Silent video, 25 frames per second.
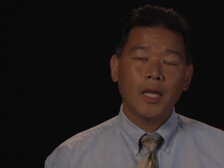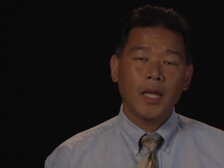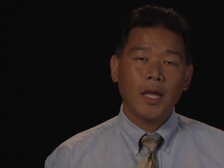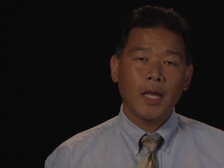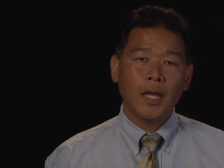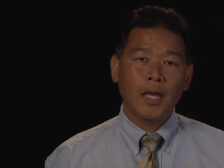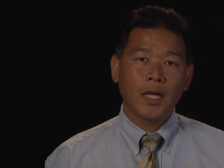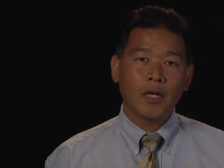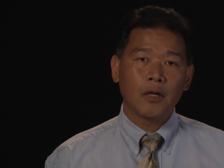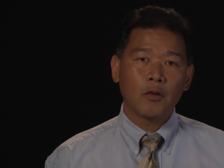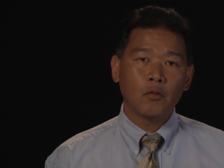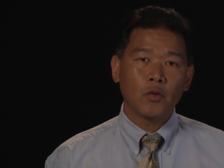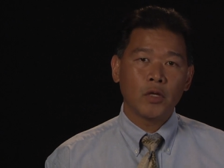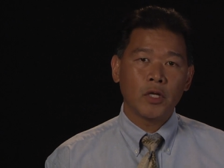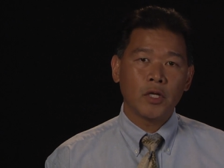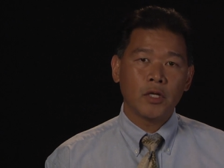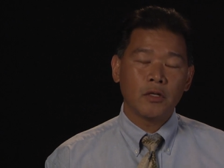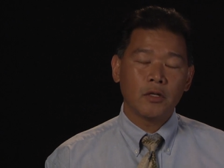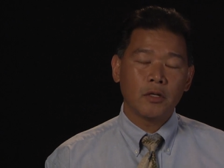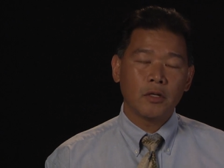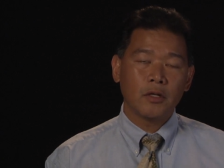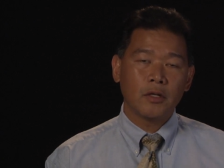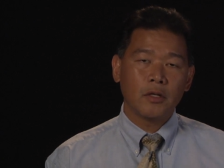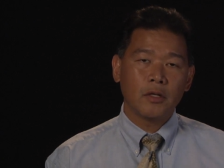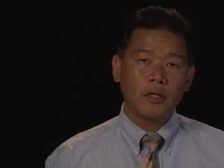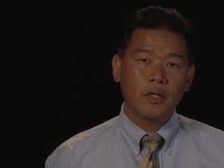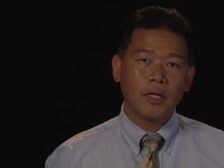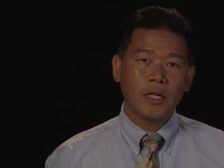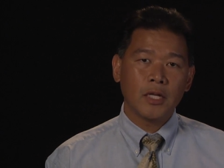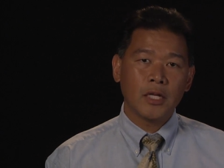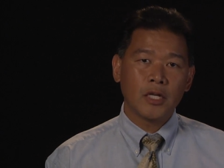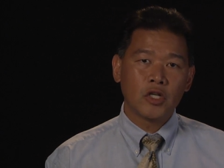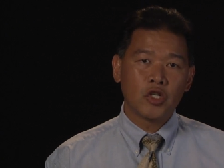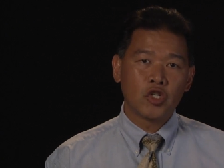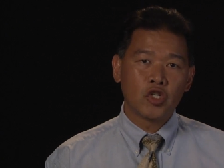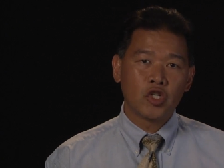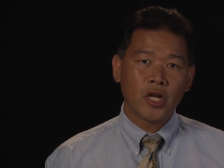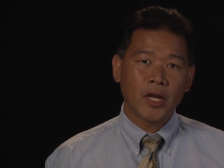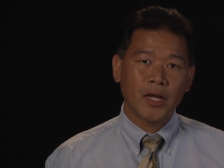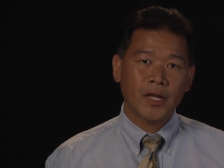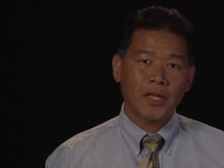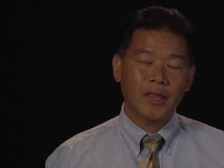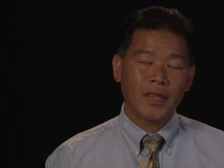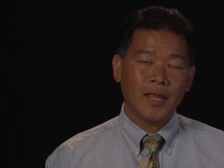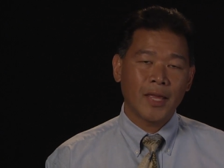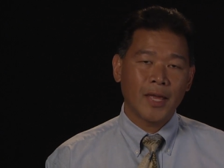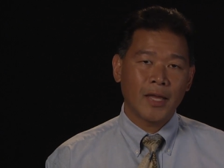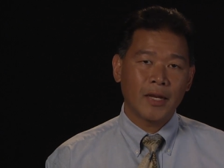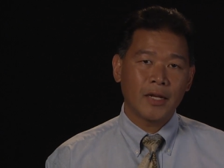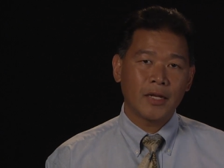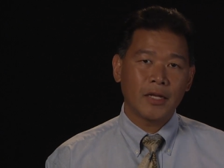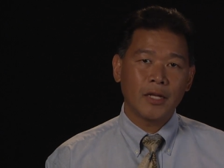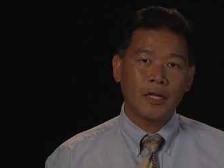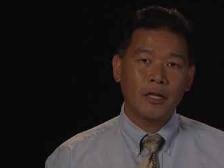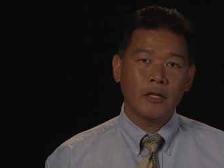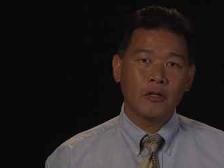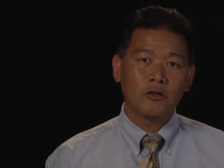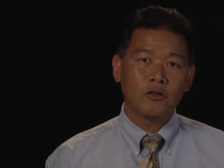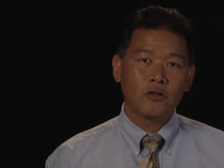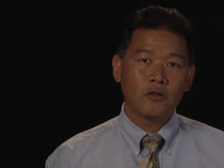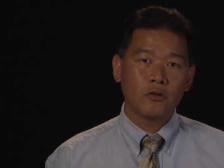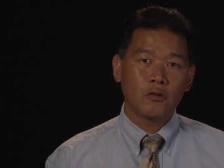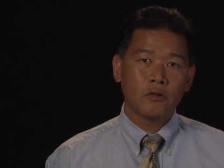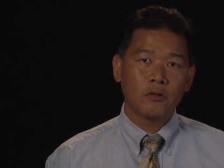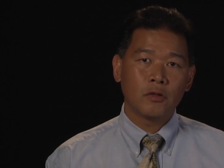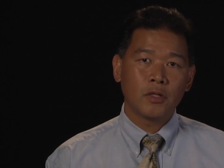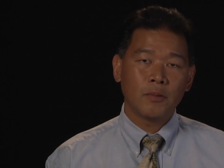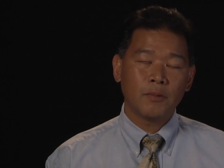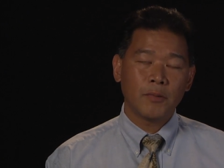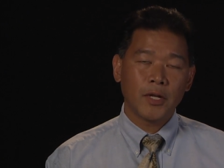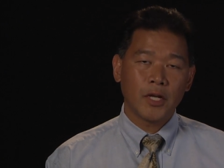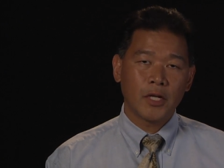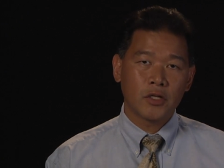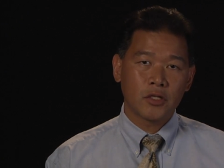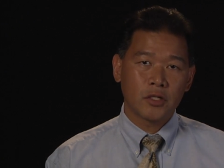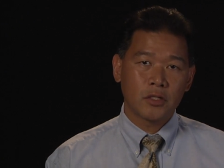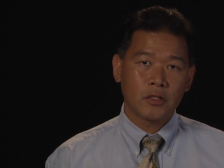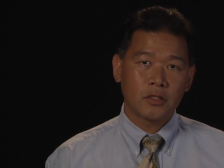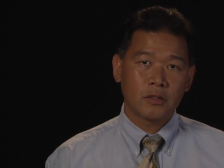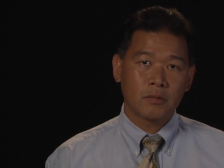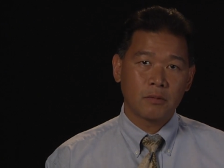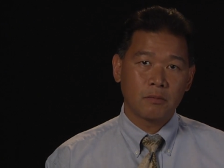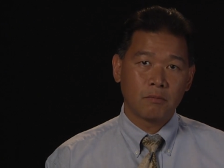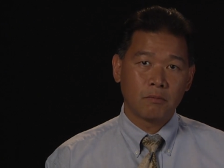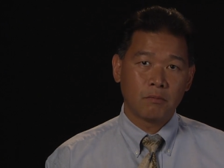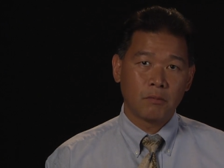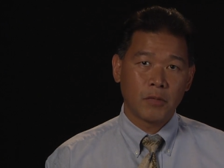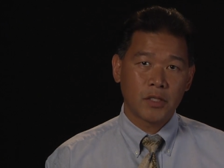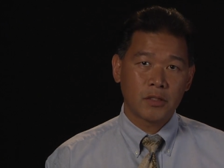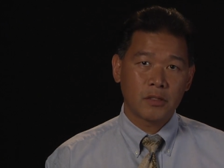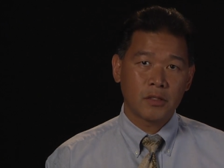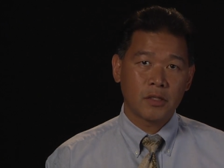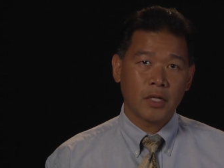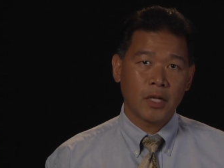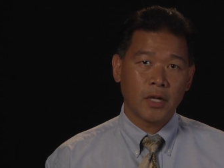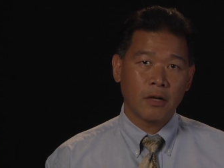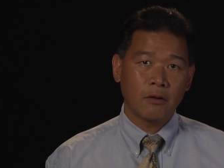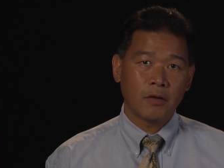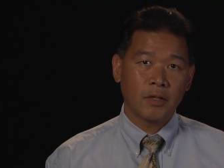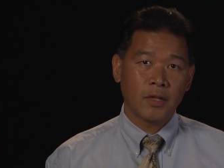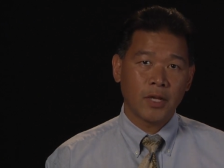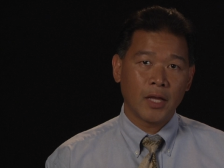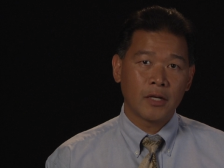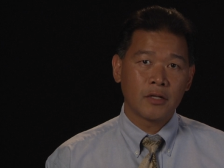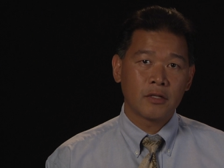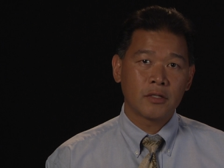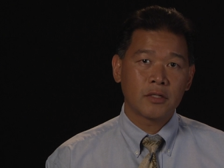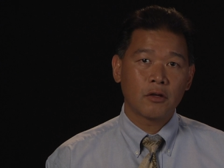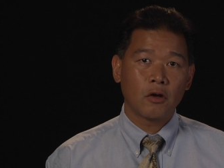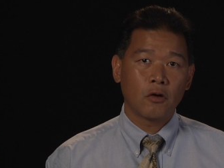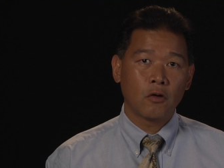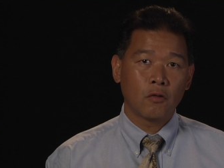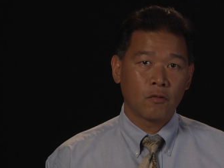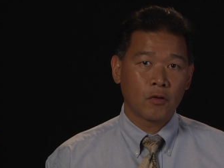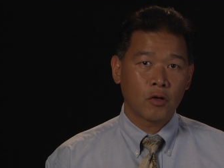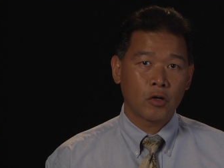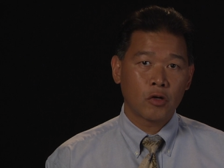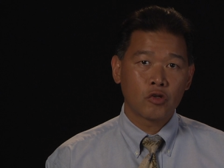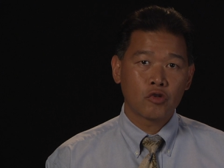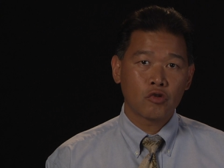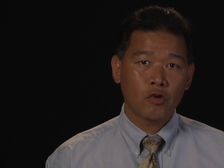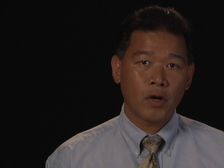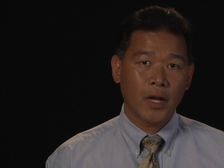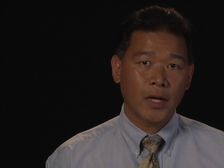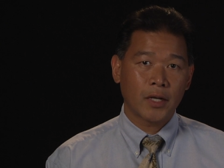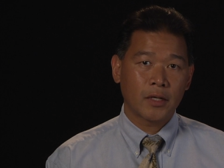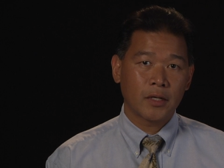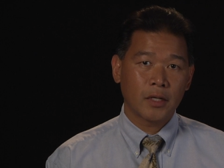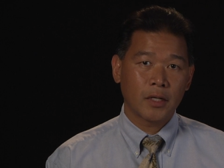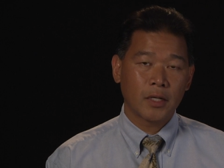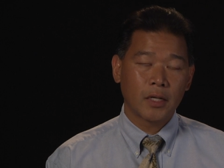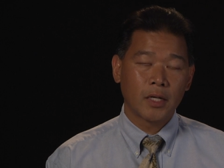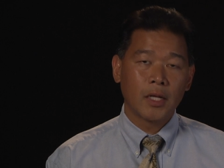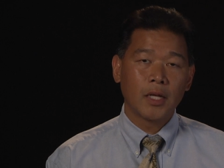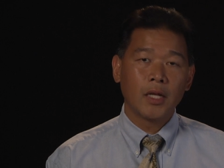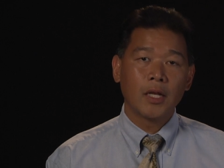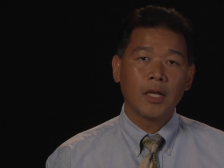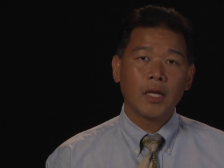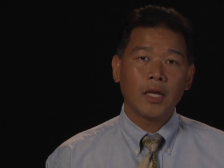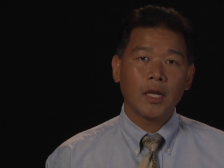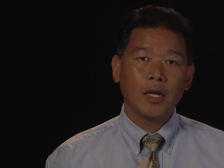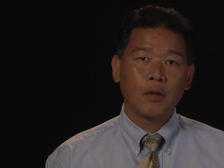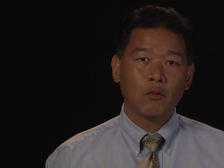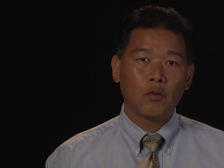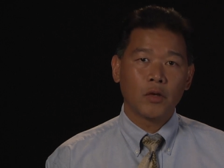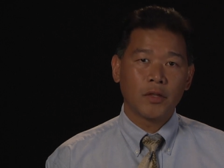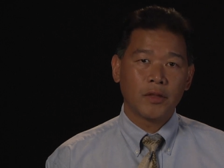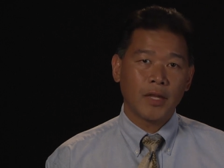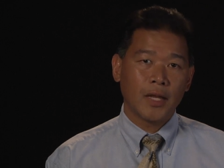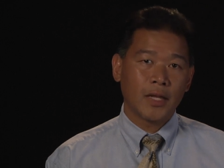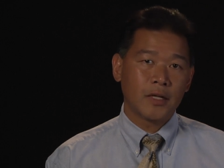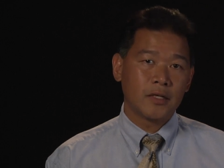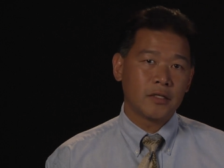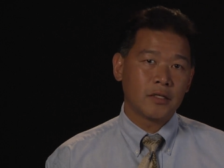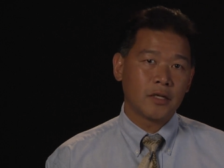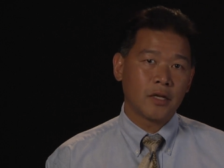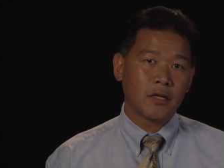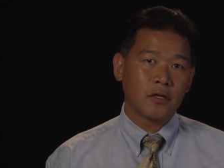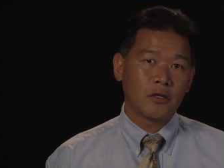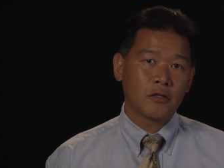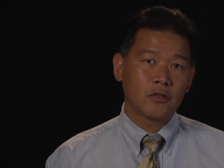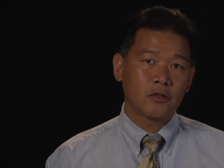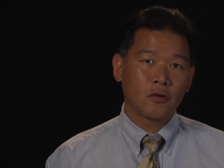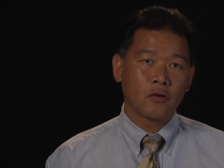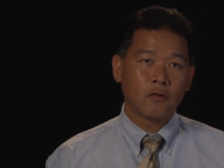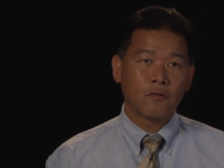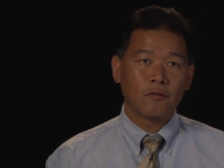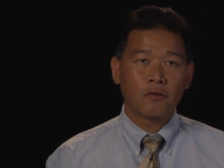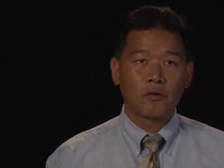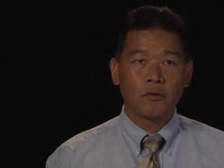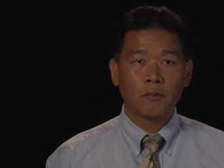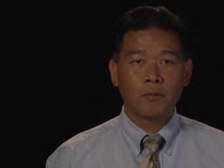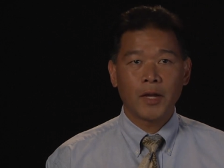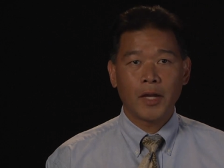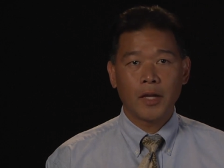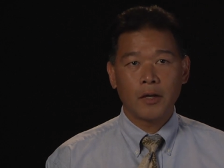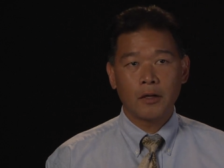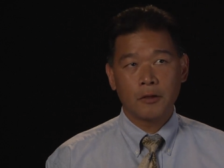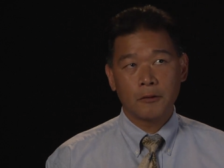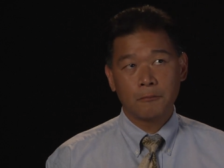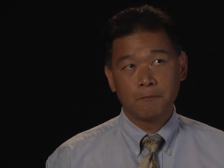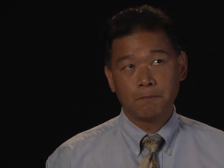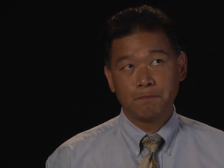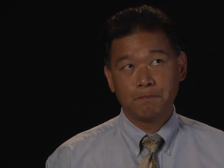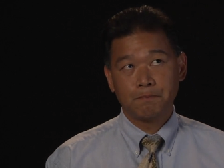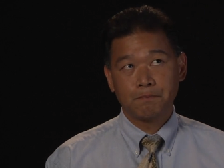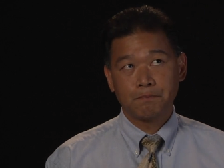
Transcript: and we inject that into the patient's muscle area that is overcontracting. And what that does over about a,